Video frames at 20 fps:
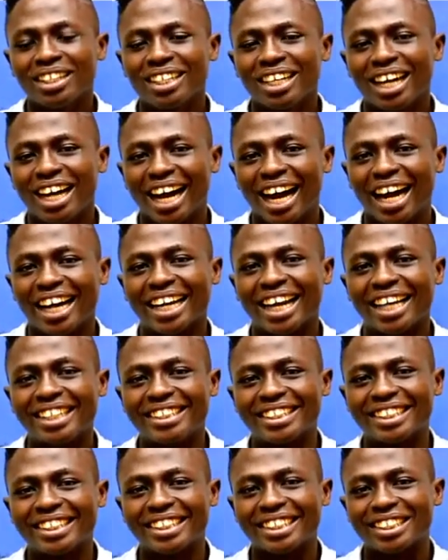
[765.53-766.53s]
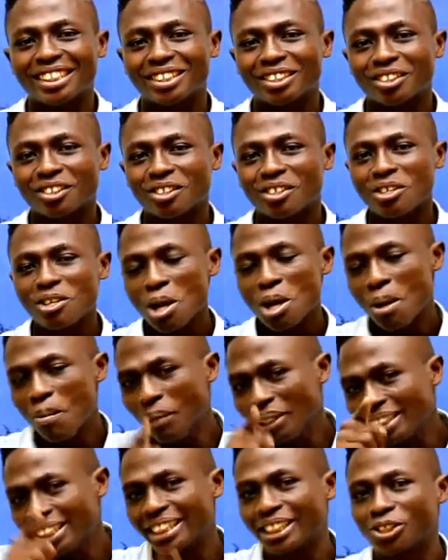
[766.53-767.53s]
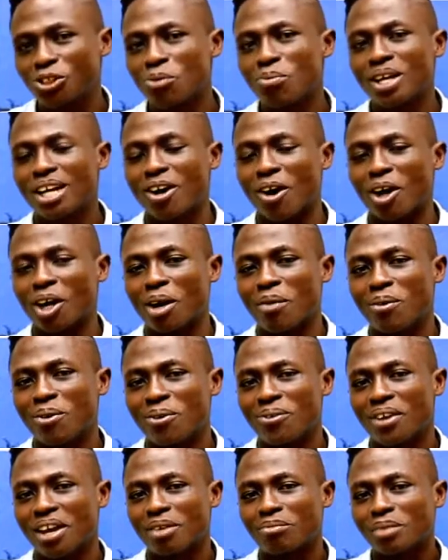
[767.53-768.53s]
and I see, this is Ruby Corner Mission.